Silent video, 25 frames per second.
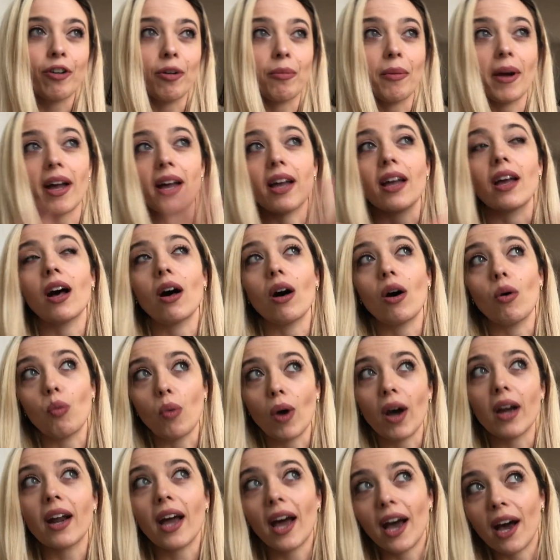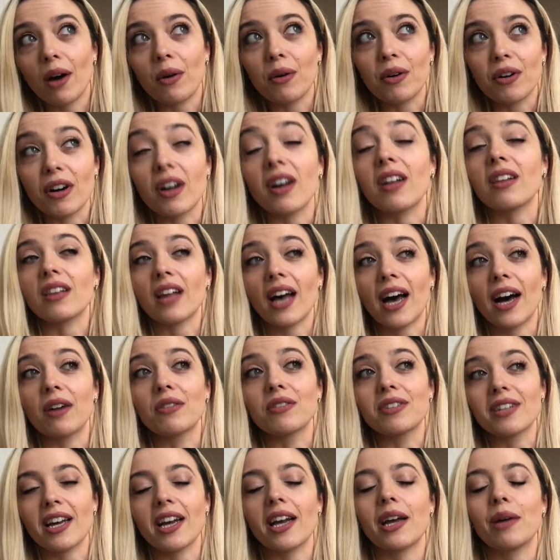for my one hour
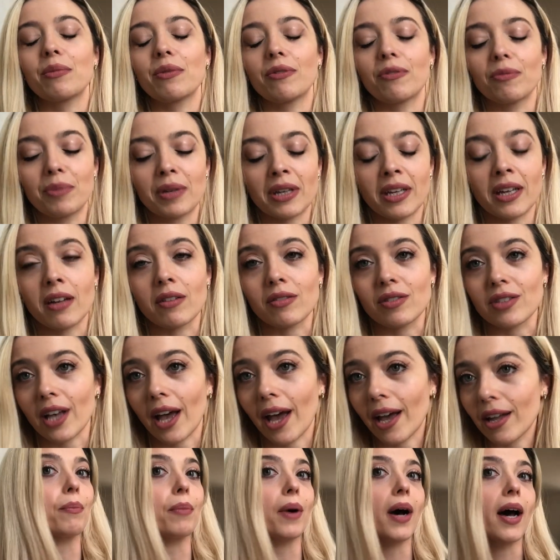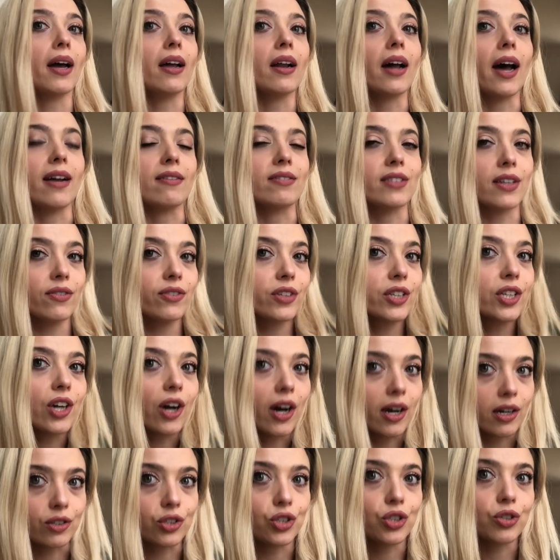allowed time of being outside. But I've definitely
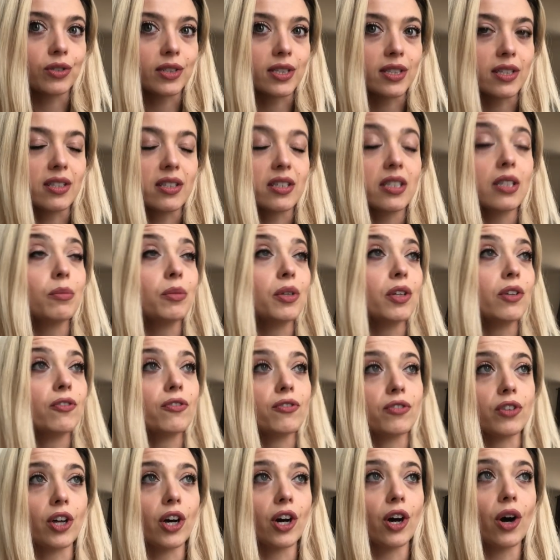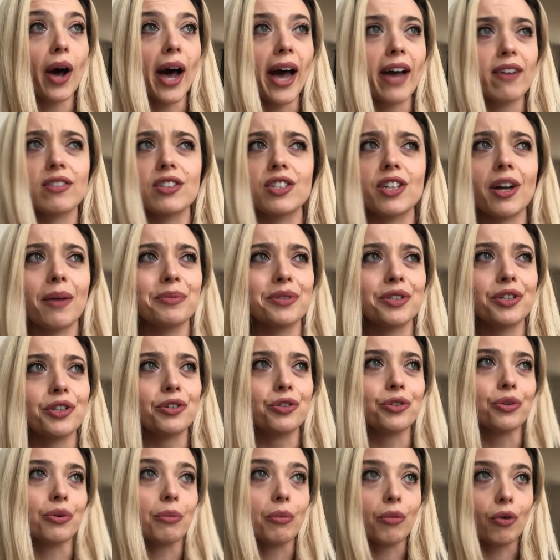gotten to a system and a flow. I've adopted a
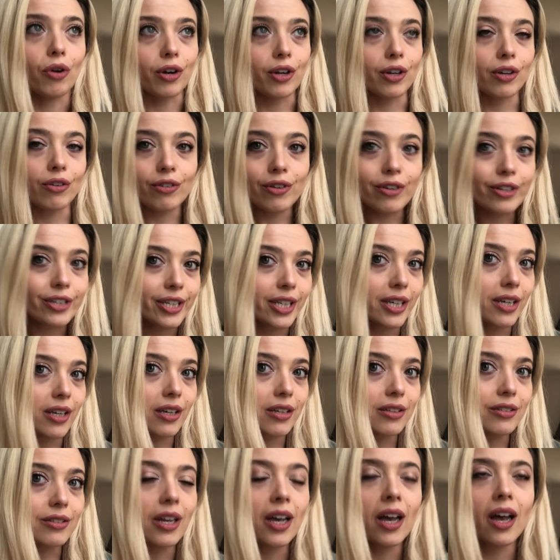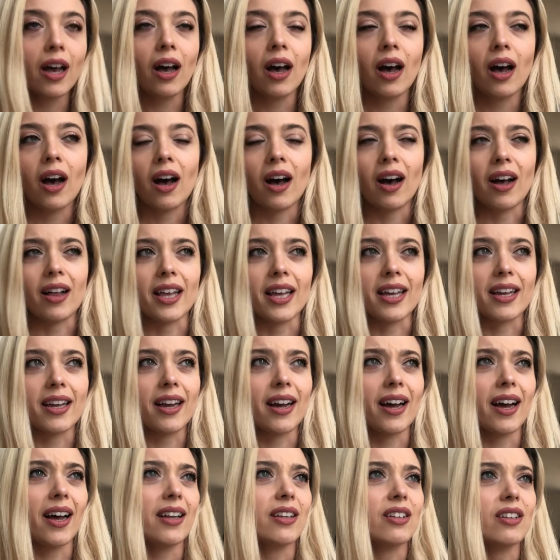new morning routine.
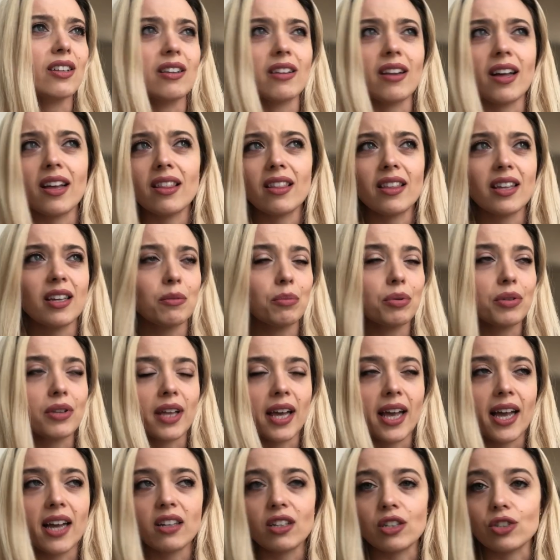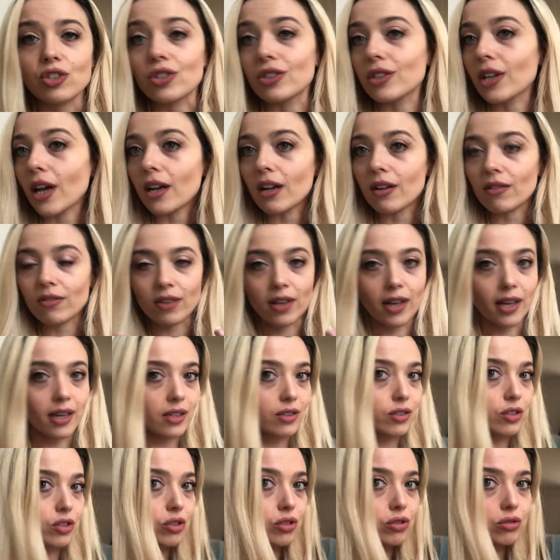Like nothing planned, it just kind of
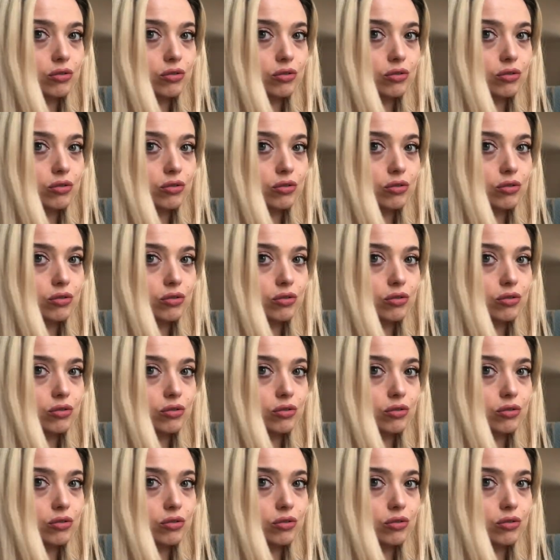like